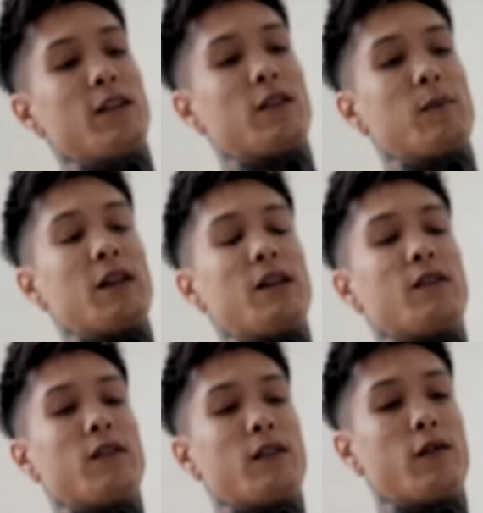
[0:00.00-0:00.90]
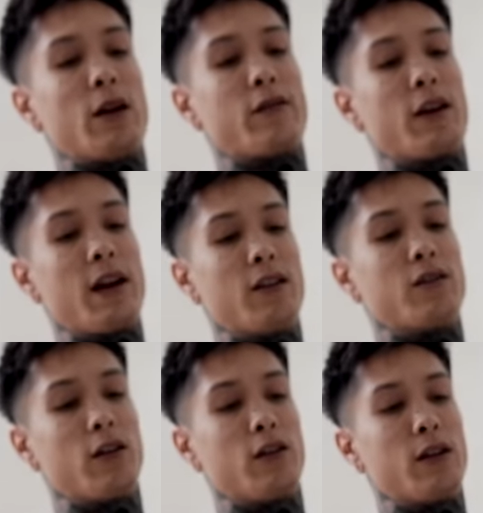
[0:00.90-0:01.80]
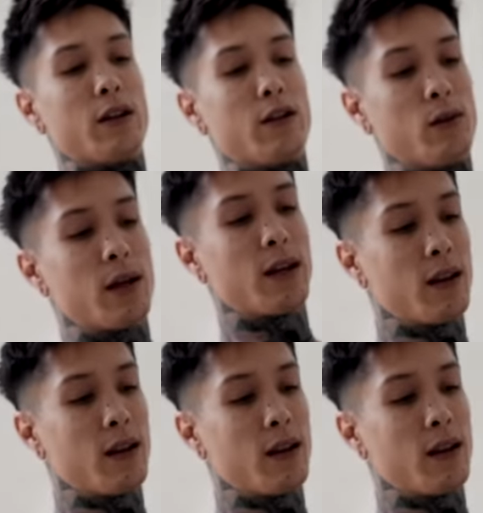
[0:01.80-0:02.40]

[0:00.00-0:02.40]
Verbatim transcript: it's going to be easiest if you have your hands underneath you like